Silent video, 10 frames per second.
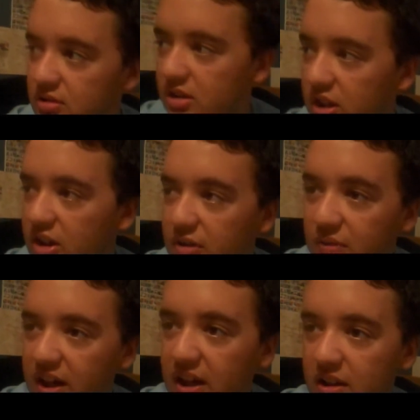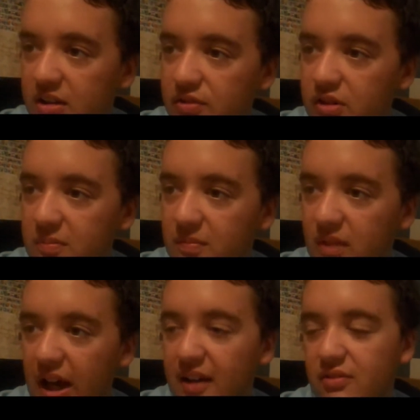a good way from
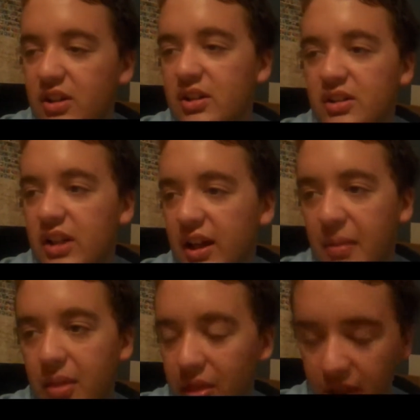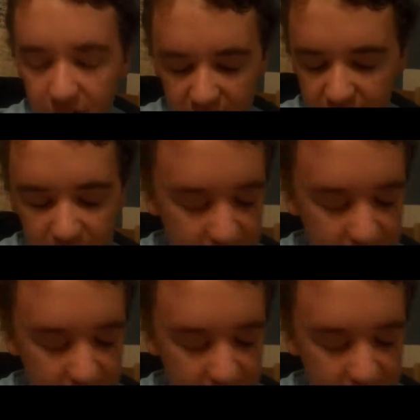I well uh,